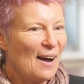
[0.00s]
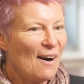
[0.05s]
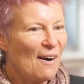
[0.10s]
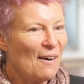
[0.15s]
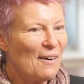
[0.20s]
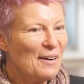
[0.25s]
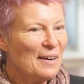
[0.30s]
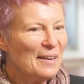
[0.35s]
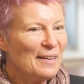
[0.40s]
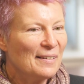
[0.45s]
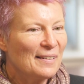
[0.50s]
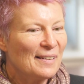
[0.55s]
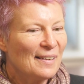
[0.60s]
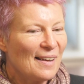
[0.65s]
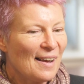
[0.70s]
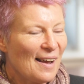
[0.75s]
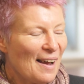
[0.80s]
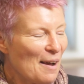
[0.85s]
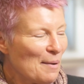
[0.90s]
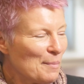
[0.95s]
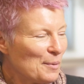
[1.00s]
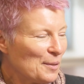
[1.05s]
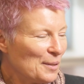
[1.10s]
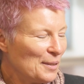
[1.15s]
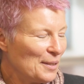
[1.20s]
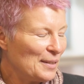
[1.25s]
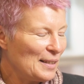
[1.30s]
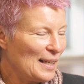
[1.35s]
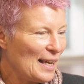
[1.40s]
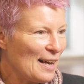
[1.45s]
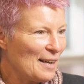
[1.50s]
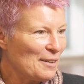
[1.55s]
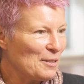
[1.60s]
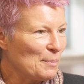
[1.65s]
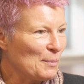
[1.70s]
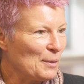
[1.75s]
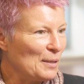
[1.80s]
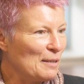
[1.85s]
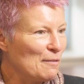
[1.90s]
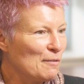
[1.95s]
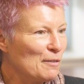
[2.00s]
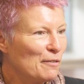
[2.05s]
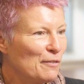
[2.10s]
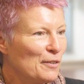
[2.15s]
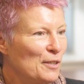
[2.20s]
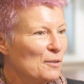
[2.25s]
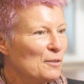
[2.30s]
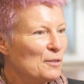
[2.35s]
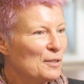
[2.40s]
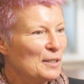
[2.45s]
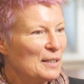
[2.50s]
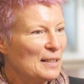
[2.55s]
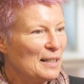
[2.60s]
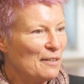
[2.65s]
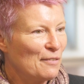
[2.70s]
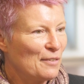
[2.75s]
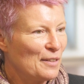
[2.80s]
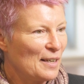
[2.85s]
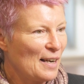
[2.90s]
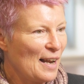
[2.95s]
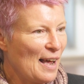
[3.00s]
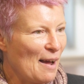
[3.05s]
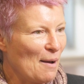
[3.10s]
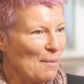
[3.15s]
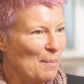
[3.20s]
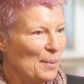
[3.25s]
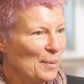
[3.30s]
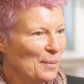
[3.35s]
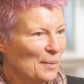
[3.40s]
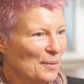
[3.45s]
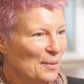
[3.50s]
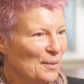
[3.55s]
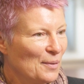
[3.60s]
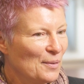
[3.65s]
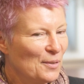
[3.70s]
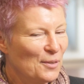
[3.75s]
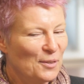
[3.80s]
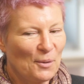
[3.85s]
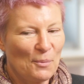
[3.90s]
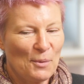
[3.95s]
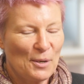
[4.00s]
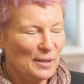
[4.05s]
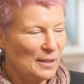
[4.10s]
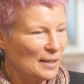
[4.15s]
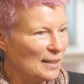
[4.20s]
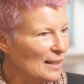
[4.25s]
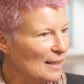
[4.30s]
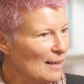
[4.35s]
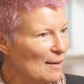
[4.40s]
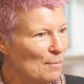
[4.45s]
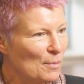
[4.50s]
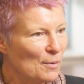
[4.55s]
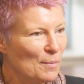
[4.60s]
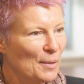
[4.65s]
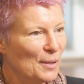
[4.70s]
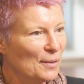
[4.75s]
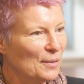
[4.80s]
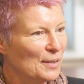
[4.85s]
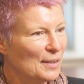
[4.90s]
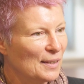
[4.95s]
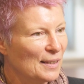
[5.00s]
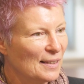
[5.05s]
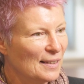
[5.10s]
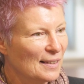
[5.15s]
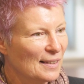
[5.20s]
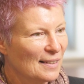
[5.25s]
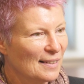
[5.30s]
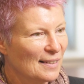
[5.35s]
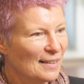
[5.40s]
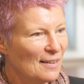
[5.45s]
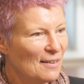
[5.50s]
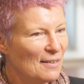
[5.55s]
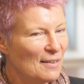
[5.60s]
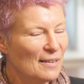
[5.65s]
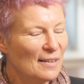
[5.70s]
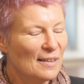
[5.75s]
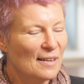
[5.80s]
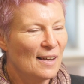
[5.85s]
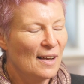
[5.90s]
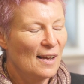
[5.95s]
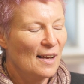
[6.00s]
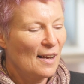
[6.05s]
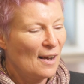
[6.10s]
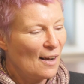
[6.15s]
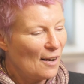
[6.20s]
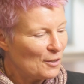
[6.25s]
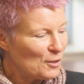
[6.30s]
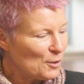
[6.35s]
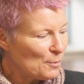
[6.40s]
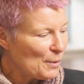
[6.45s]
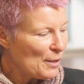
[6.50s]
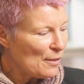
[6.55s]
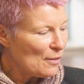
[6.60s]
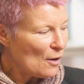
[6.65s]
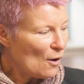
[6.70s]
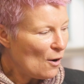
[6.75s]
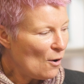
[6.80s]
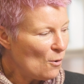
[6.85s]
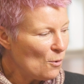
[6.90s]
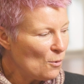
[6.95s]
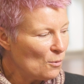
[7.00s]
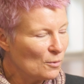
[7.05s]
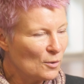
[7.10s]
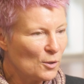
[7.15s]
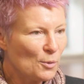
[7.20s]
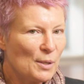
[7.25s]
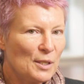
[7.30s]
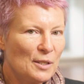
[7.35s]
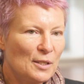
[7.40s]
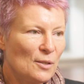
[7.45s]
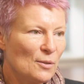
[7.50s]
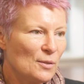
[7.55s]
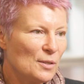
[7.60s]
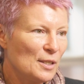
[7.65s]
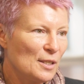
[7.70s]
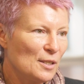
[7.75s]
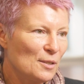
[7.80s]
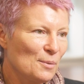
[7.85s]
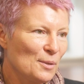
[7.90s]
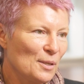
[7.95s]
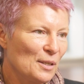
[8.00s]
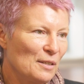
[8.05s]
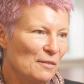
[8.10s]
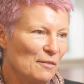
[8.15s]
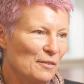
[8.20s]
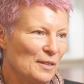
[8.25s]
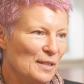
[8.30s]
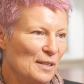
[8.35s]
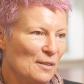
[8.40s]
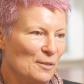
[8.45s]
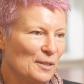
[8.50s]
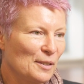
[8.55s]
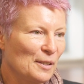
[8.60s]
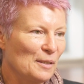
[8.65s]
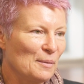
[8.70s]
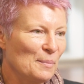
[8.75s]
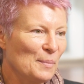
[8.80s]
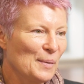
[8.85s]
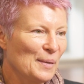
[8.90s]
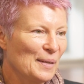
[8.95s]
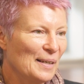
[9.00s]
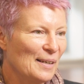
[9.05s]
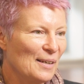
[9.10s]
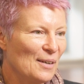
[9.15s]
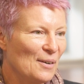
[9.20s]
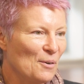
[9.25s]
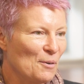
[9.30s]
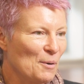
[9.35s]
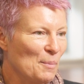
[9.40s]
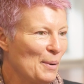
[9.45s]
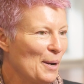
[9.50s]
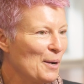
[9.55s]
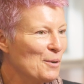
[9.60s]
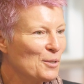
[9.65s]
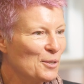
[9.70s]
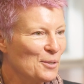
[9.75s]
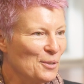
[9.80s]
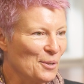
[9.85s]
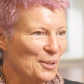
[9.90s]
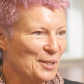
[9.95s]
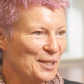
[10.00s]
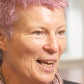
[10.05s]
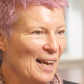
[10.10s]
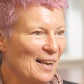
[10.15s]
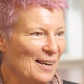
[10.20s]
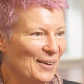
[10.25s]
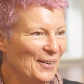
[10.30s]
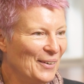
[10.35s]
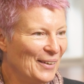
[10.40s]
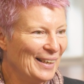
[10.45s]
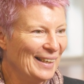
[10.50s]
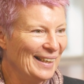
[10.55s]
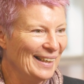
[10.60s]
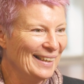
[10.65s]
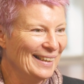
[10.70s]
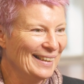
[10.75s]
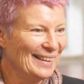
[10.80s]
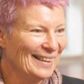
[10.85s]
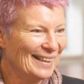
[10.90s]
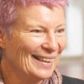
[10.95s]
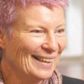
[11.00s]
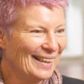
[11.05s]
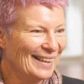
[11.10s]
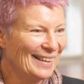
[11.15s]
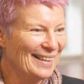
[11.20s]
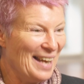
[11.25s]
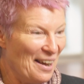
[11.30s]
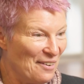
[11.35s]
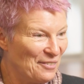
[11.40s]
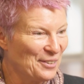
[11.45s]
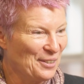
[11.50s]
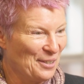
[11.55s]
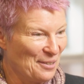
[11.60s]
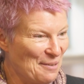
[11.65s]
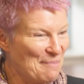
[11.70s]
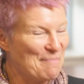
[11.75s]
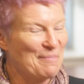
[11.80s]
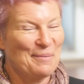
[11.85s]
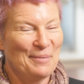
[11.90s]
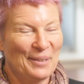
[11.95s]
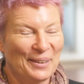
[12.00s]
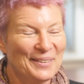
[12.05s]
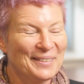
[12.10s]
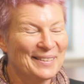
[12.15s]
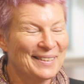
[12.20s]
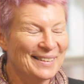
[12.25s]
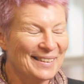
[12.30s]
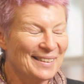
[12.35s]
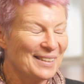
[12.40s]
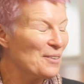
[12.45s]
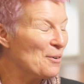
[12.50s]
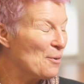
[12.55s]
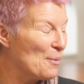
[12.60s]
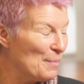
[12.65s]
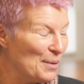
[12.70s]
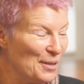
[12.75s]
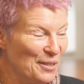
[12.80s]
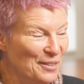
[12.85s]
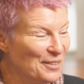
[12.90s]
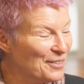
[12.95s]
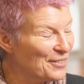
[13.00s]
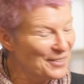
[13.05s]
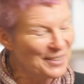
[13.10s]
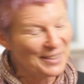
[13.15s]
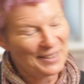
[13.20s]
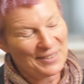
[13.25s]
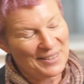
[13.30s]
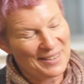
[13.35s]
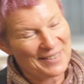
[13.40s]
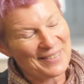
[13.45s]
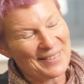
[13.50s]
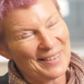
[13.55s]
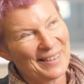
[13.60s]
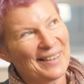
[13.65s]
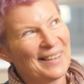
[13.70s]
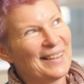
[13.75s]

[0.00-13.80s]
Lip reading: I absolutely adamantly refused to leave the lab, so I didn't get promoted. I spent the whole 20 odd years working for Nottingham on a postdoc salary and never got promoted or moved. It just,